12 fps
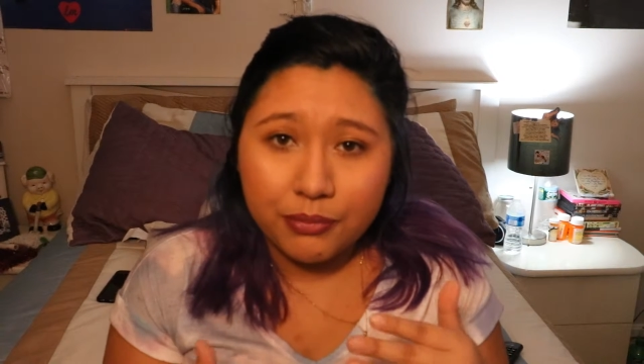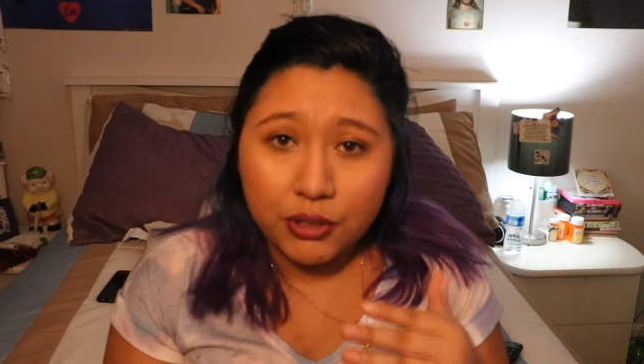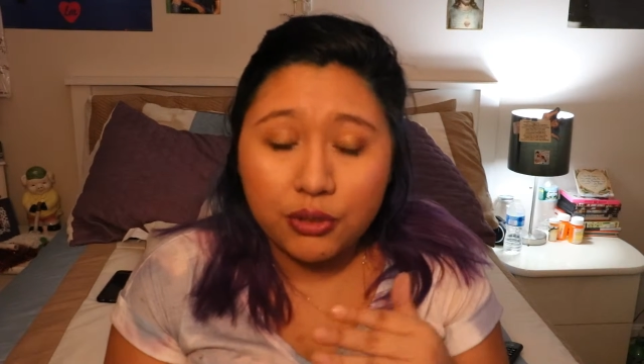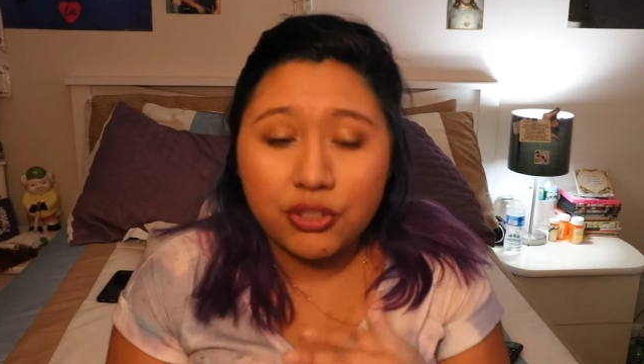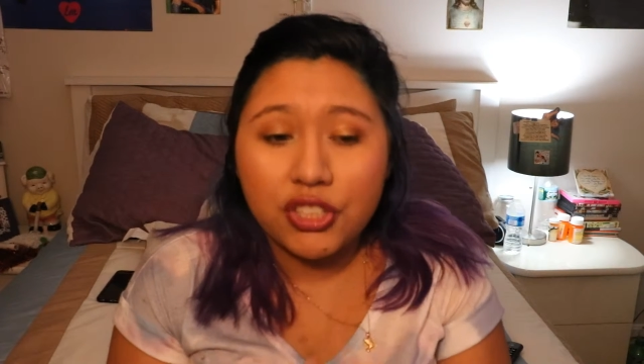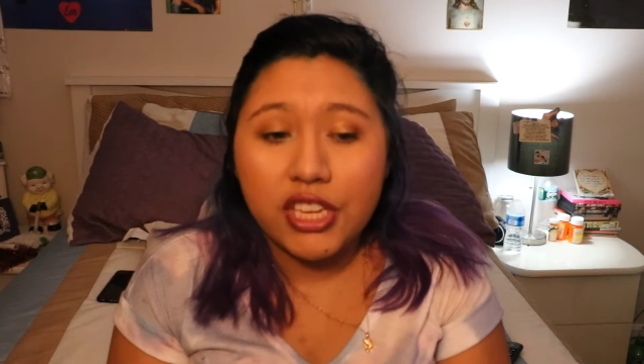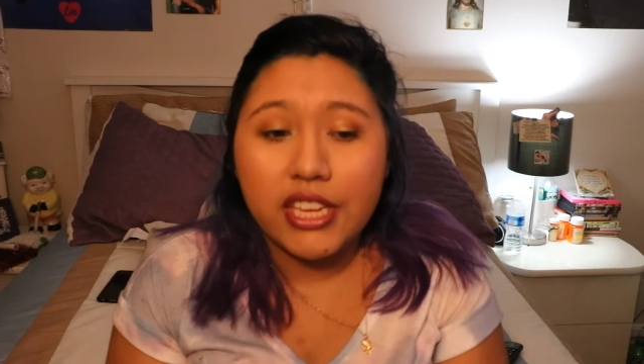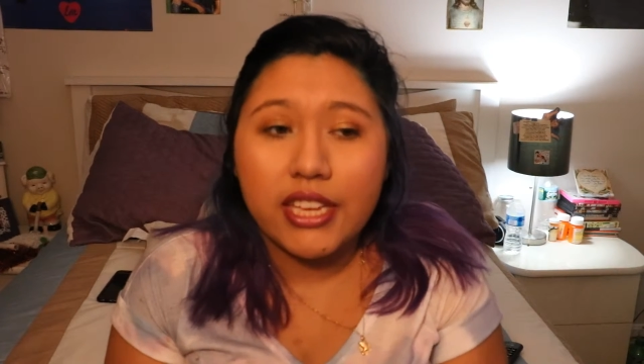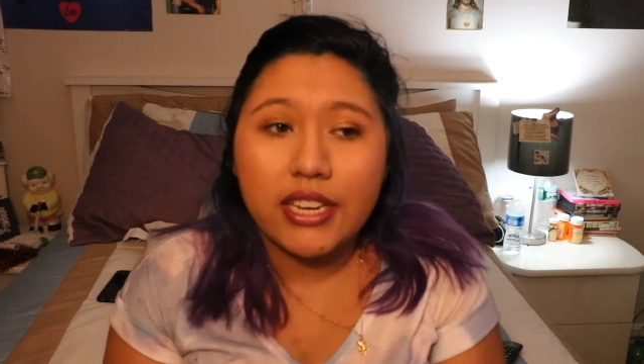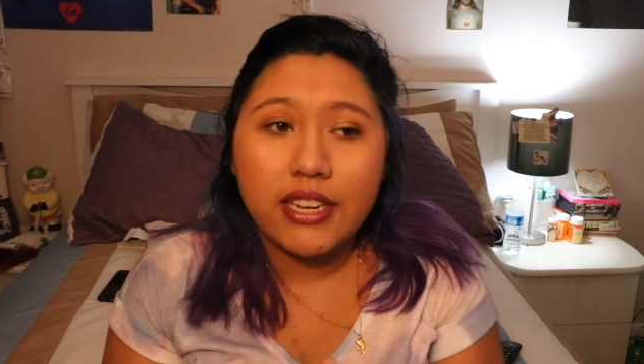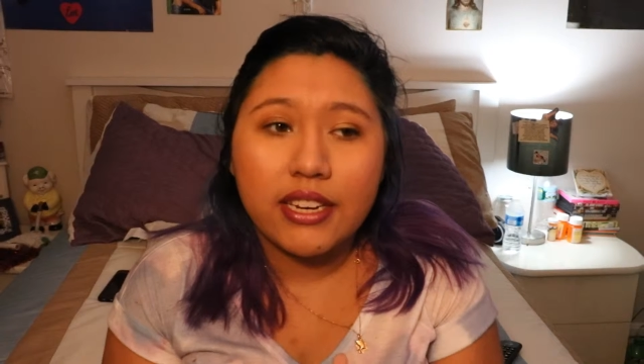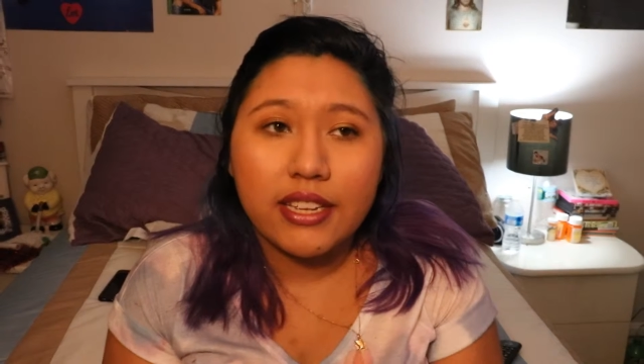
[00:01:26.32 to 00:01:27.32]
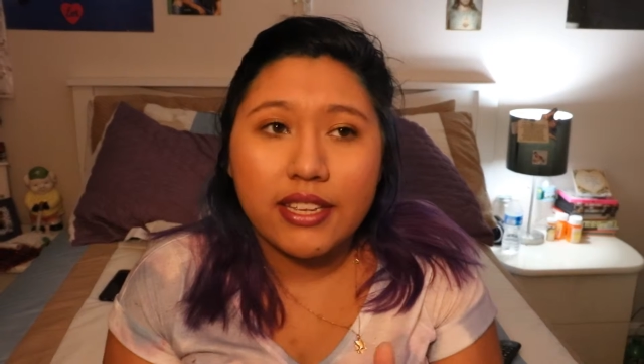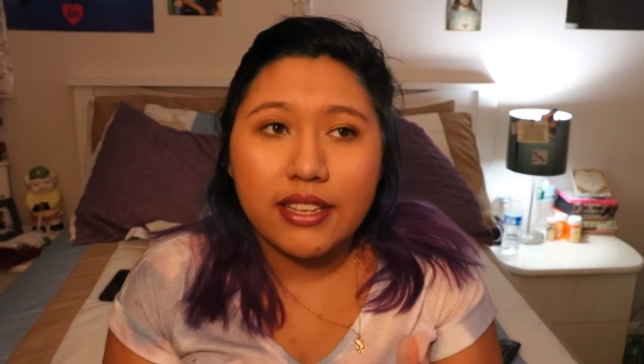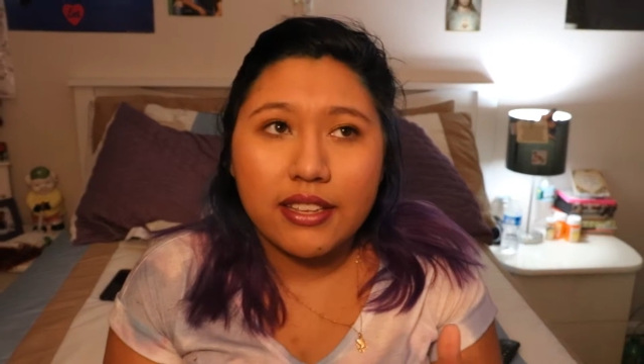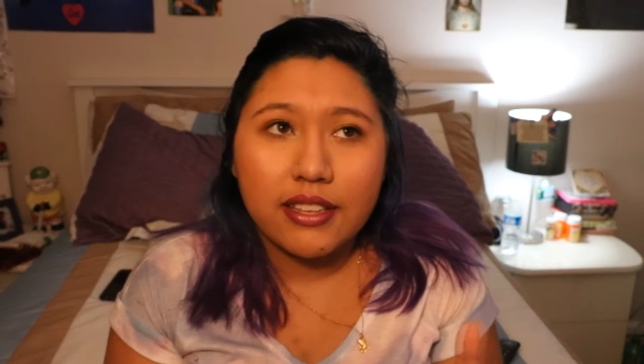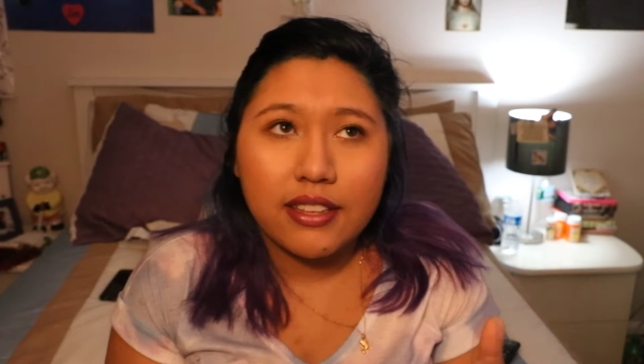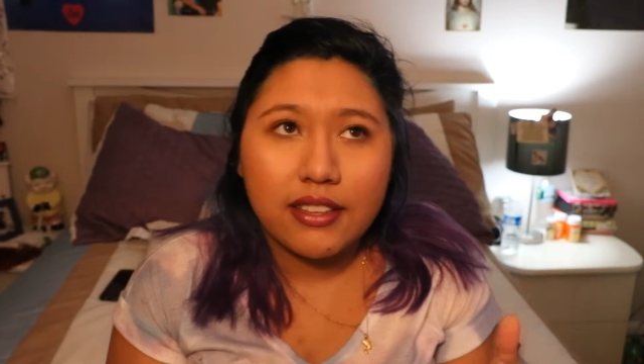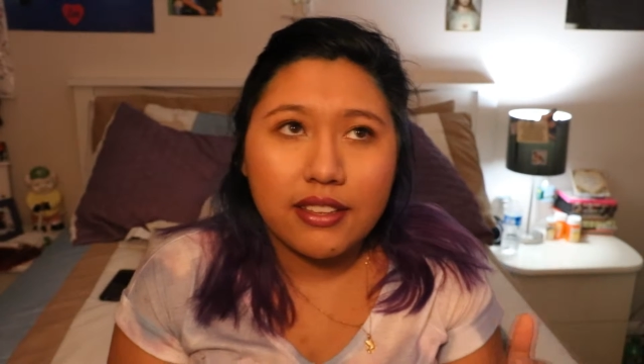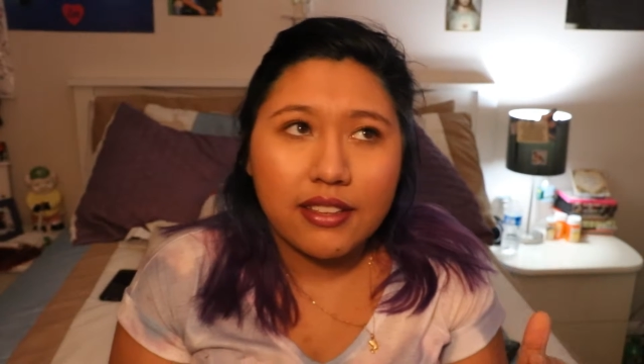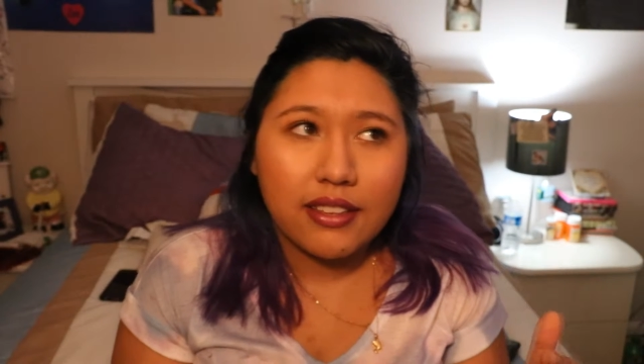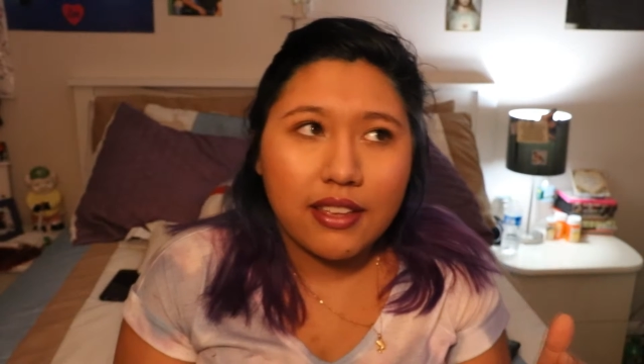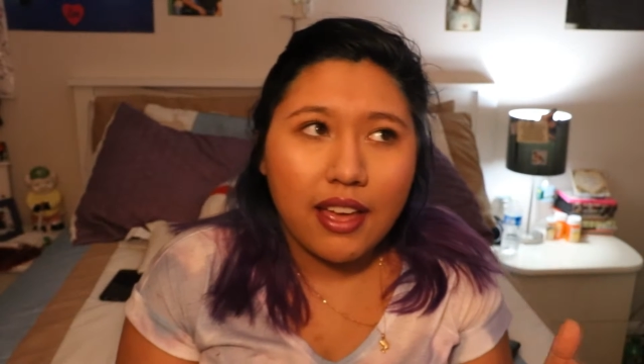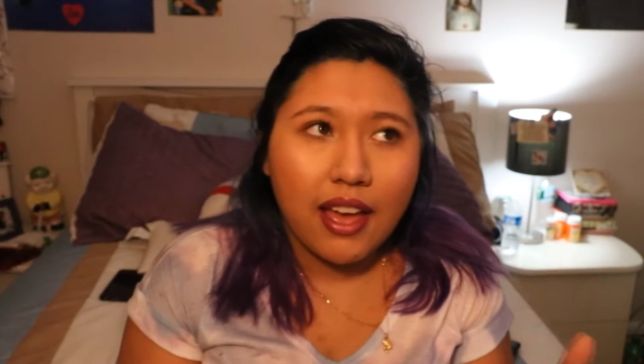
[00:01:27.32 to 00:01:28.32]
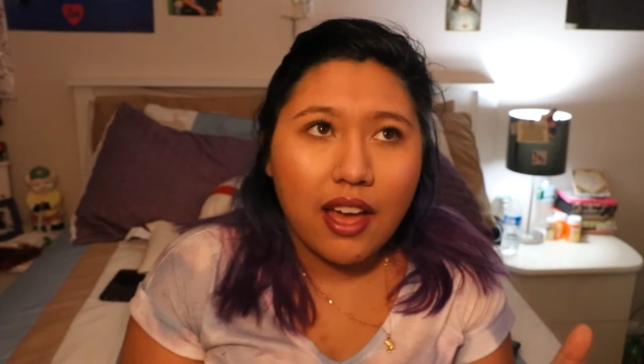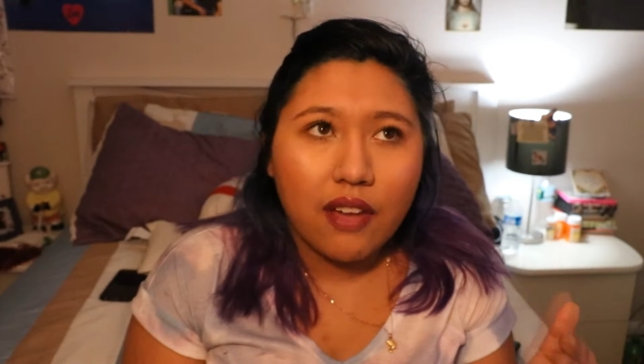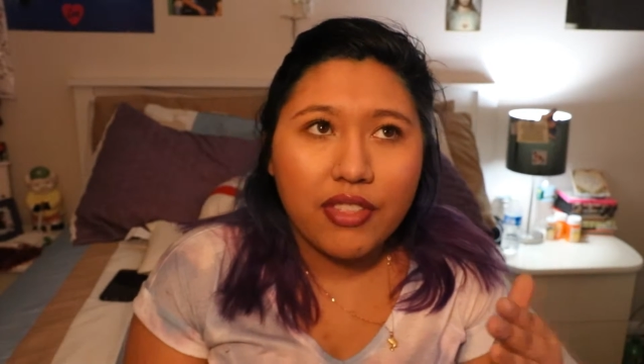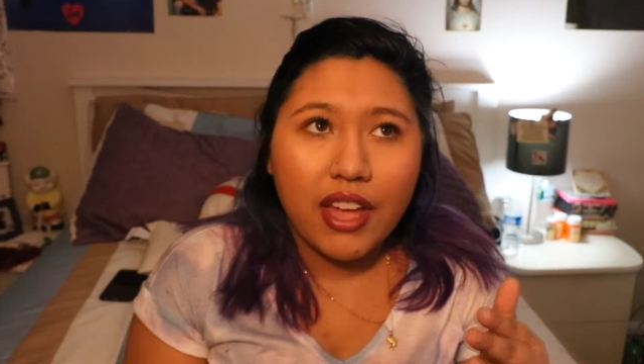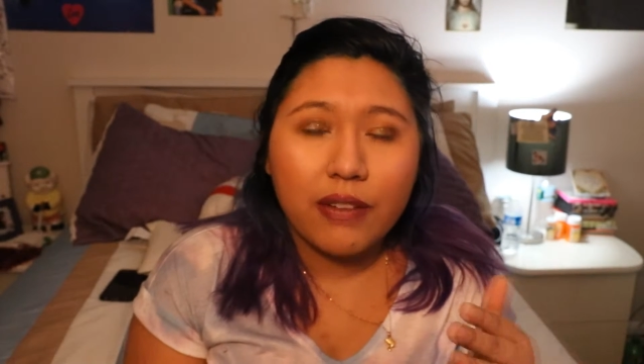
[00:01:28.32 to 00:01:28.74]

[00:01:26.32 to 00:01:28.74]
so she can have